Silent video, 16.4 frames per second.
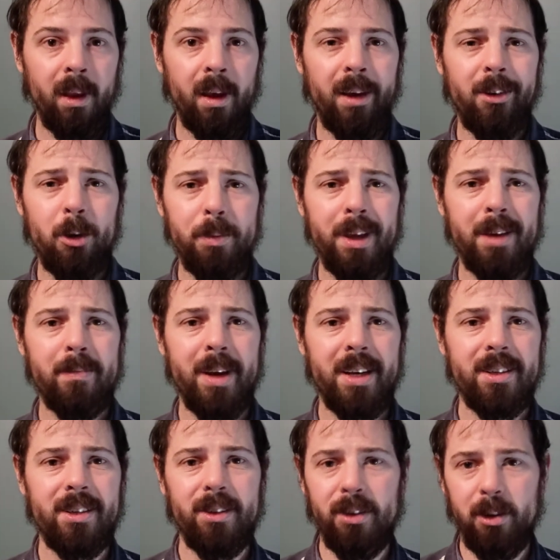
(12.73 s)
And I hope that
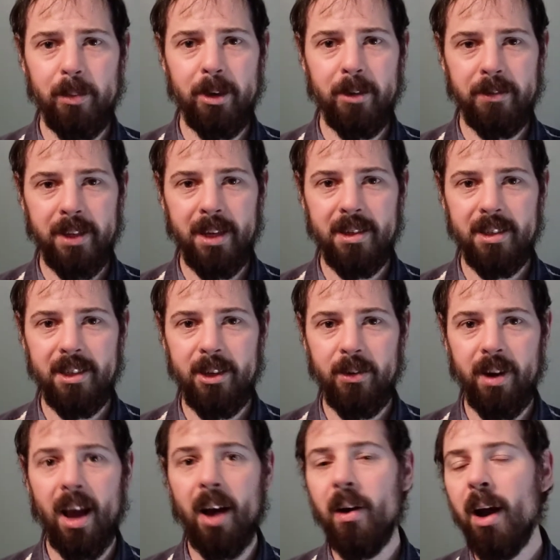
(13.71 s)
makes a little bit of sense to you
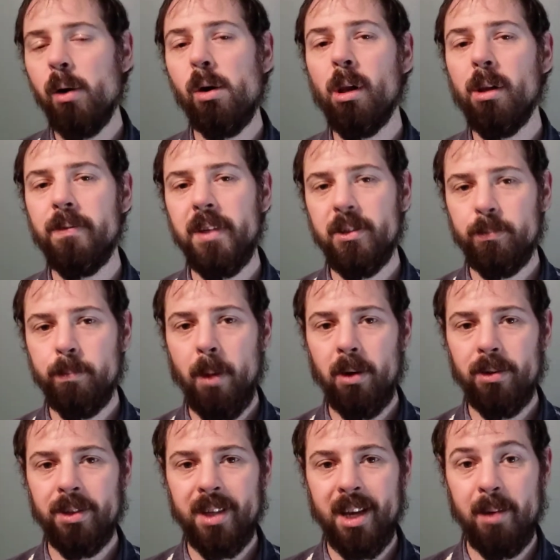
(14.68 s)
now, how all of these
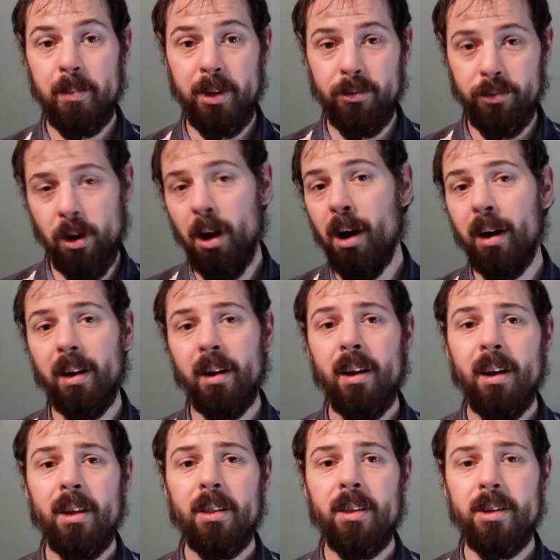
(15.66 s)
models can be wrong.
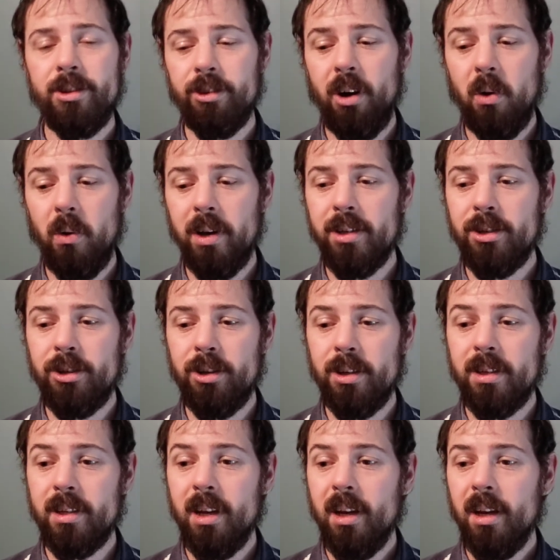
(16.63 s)
These are always
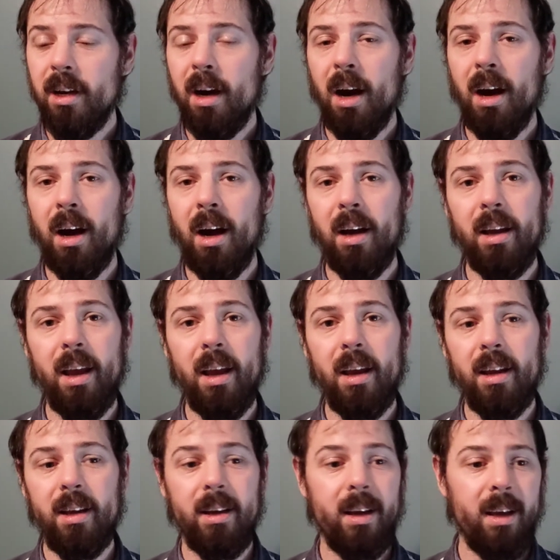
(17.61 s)
just
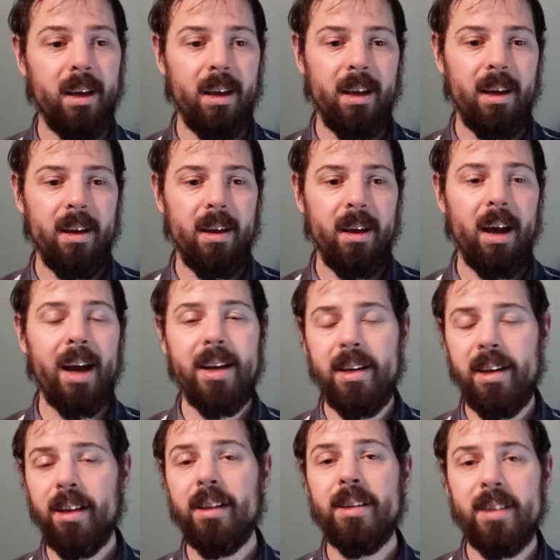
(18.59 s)
a
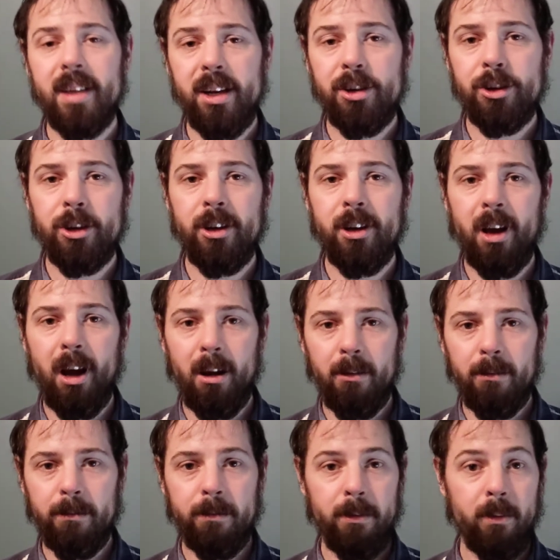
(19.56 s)
idealization
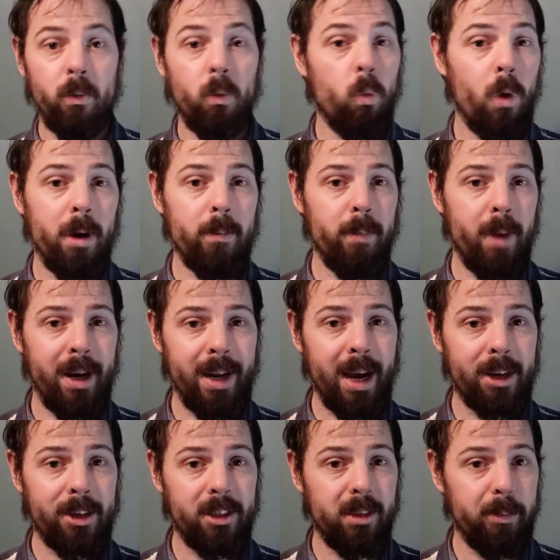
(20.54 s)
of what might
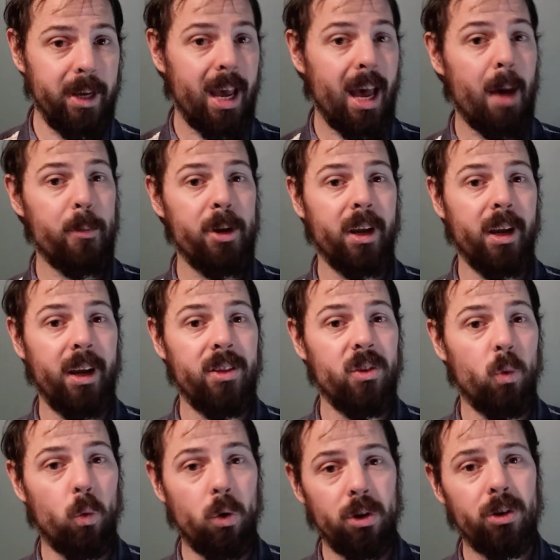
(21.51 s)
actually be happening in
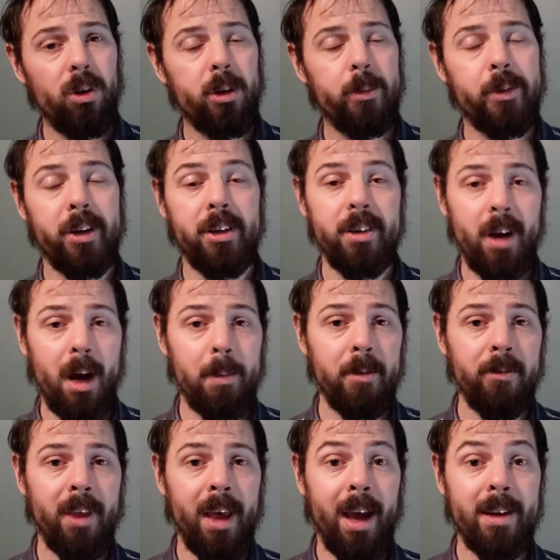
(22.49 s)
the world, but on top
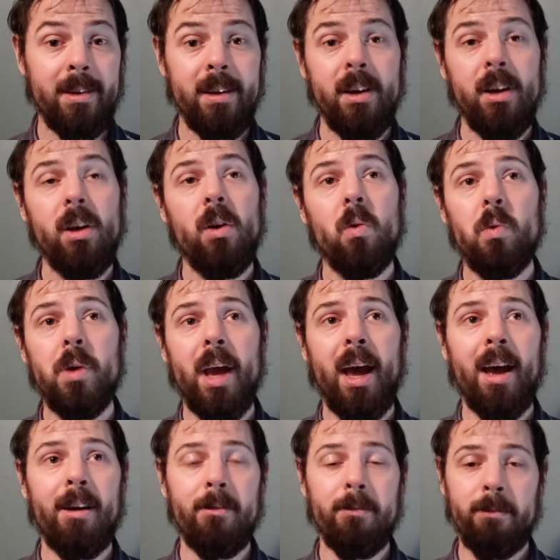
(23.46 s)
of that, we
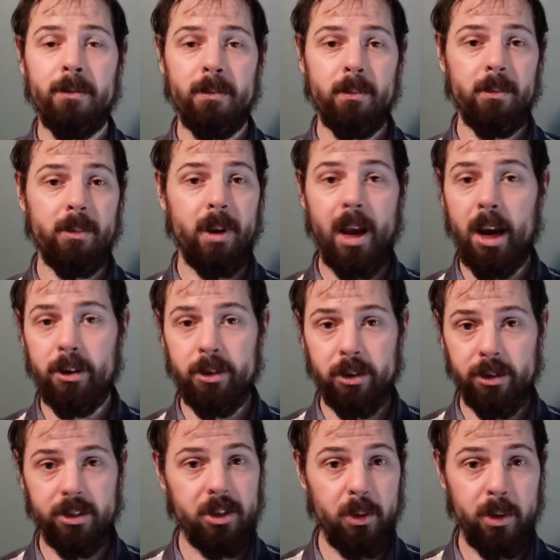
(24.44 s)
have
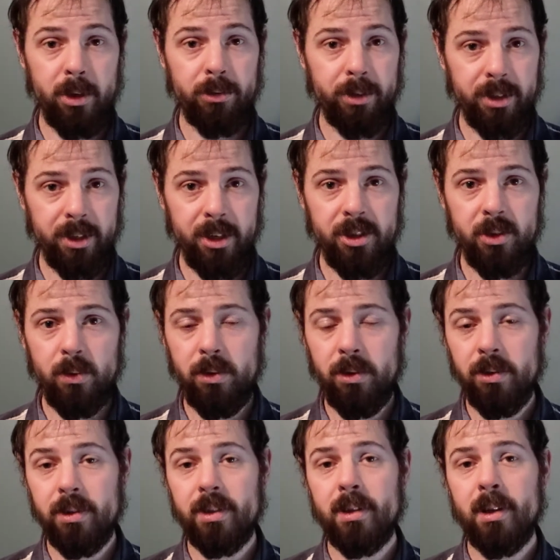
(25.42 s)
errors due to
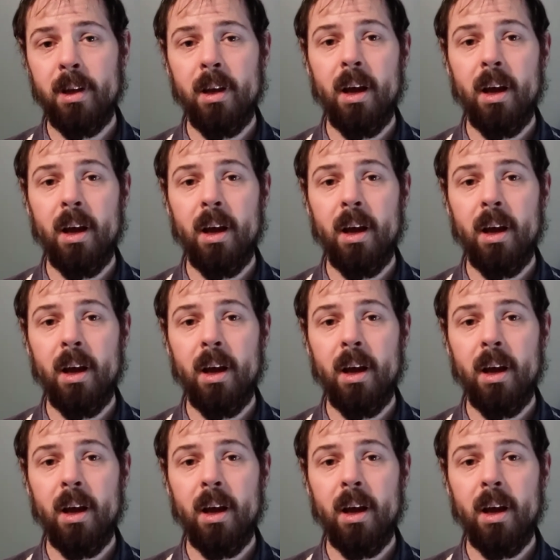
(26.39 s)
residuals,